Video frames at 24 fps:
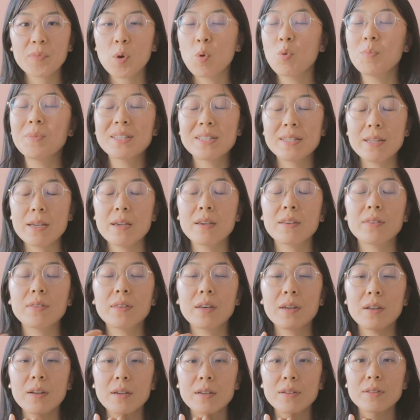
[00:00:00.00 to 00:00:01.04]
or mistake
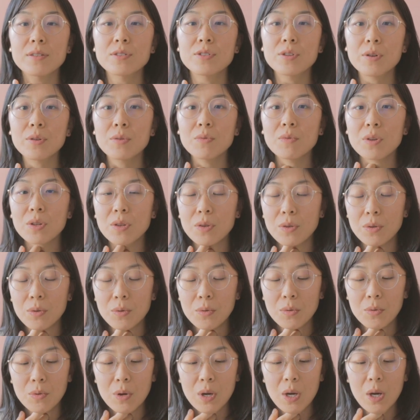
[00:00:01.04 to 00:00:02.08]
that I shared with
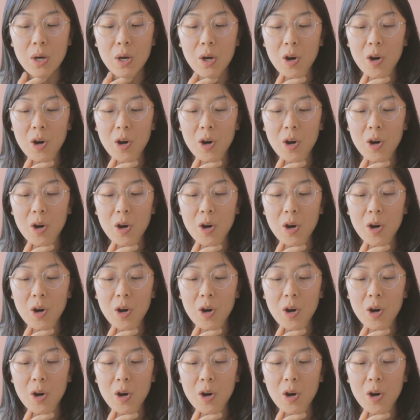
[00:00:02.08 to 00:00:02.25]
you